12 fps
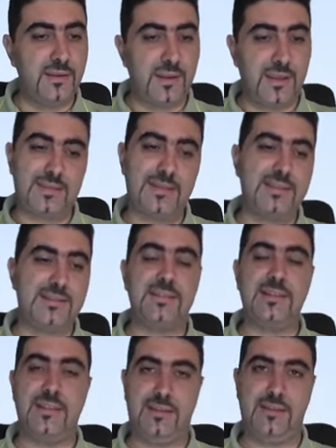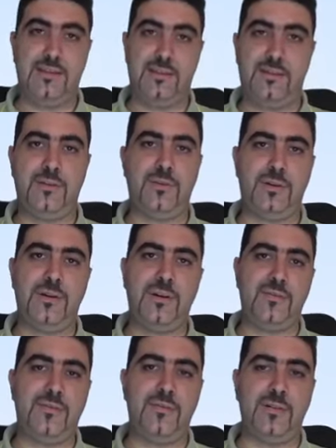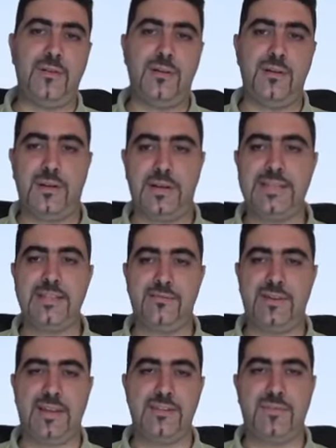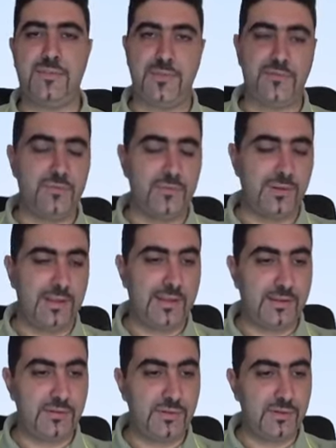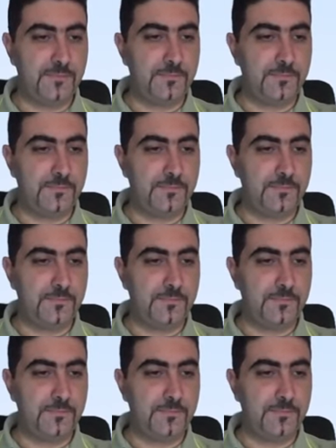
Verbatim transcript: unless you're uh, creating flange from the full edge.